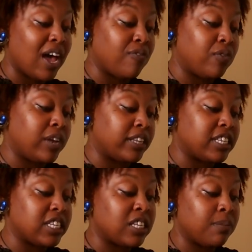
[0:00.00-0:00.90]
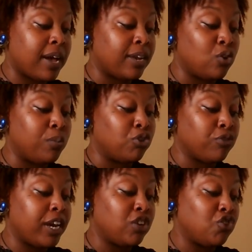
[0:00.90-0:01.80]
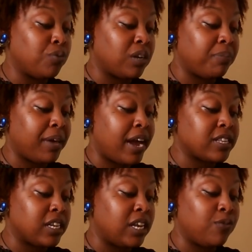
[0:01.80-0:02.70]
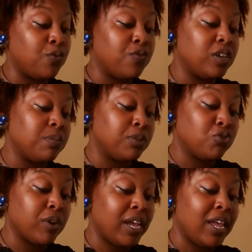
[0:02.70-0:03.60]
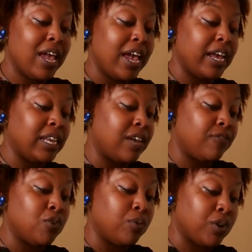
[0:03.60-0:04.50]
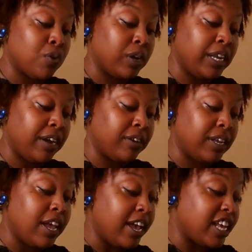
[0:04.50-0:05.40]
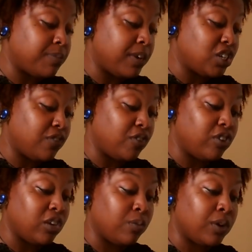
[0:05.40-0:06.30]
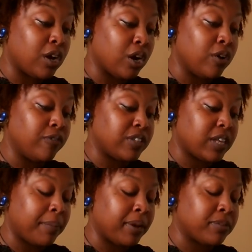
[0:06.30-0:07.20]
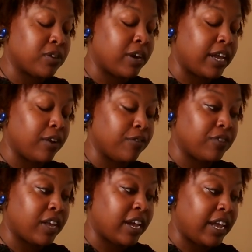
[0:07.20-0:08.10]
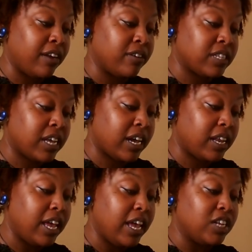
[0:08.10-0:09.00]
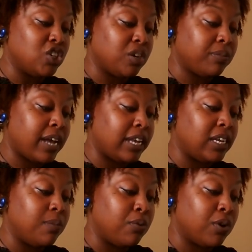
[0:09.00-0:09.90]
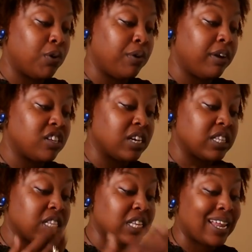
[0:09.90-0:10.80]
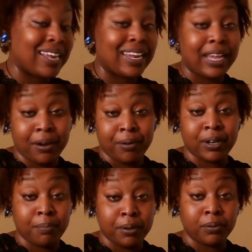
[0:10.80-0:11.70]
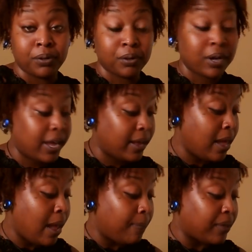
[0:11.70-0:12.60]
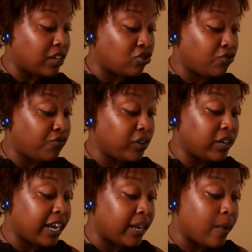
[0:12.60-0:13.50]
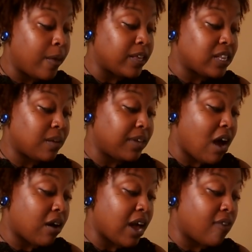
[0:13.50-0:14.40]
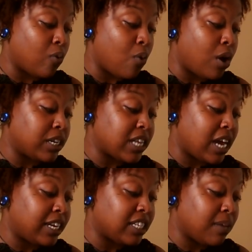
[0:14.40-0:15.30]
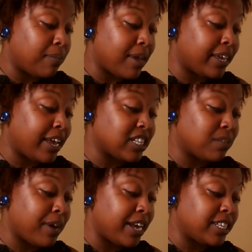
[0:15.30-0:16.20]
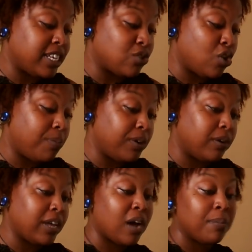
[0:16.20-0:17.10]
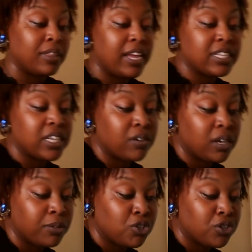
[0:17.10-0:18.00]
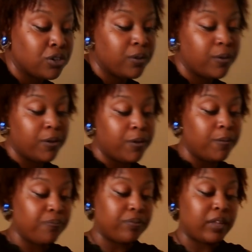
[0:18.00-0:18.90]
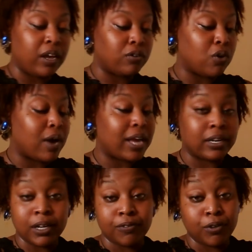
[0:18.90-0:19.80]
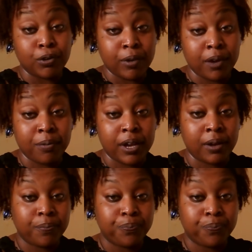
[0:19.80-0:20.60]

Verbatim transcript: I feel like this is somebody who betrayed you in the past and left you feeling betrayed and left you with no clarity, especially if you're dealing with an earth sign. I mean, I'm sorry, earth sign, air sign. Gemini, Libra, Aquarius, because it's a lot of air in the building, okay? And I feel like some of y'all can have a water sign that's coming back, Cancer, Pisces, Scorpio, y'all, but they still immature. They don't know how to love you the right way.